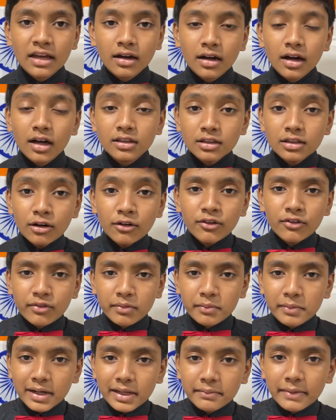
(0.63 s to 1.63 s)
Hello
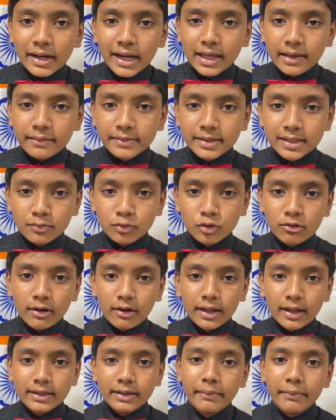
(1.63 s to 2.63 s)
everybody, my name is Soborno
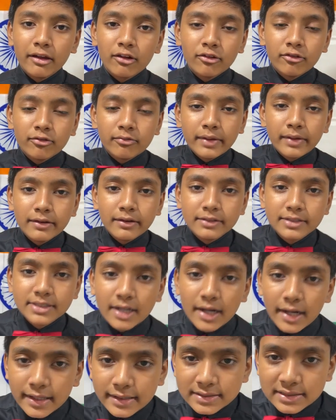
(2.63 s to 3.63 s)
Isaac Bari from Bari
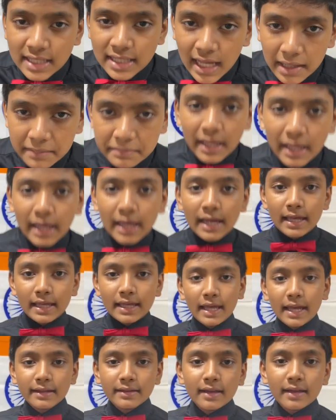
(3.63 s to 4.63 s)
Science Lab,
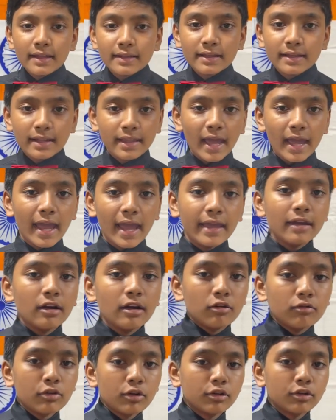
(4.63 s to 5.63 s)
and today
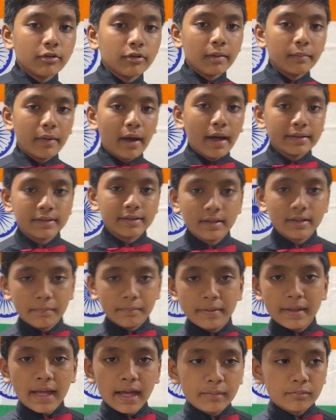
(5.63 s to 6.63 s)
we're doing Math
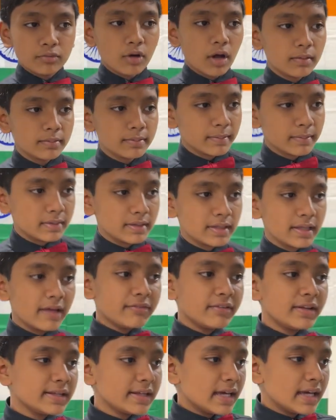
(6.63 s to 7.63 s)
Olympiad Problem
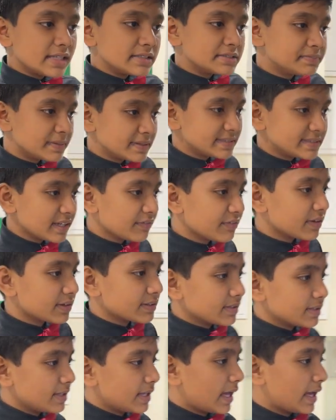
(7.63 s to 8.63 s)
11,
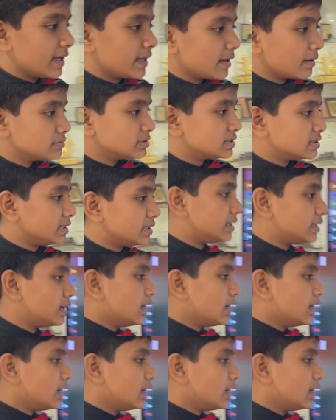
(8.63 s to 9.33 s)
specifically AMC